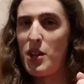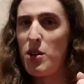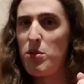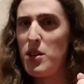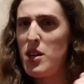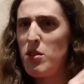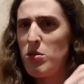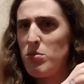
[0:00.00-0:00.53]
oh
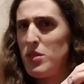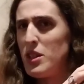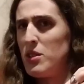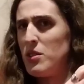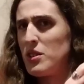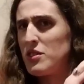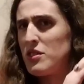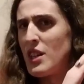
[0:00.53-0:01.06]
no, it
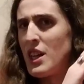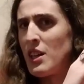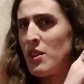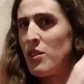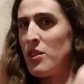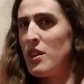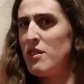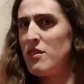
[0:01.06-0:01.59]
looks like
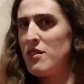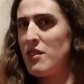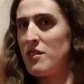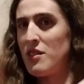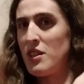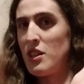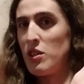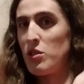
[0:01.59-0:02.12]
this
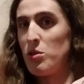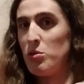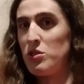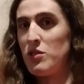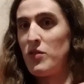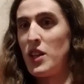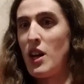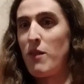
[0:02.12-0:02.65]
isn't
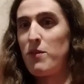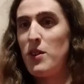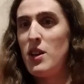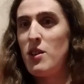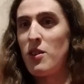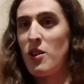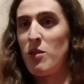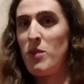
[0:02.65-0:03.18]
inclusive enough
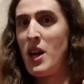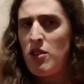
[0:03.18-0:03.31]
either.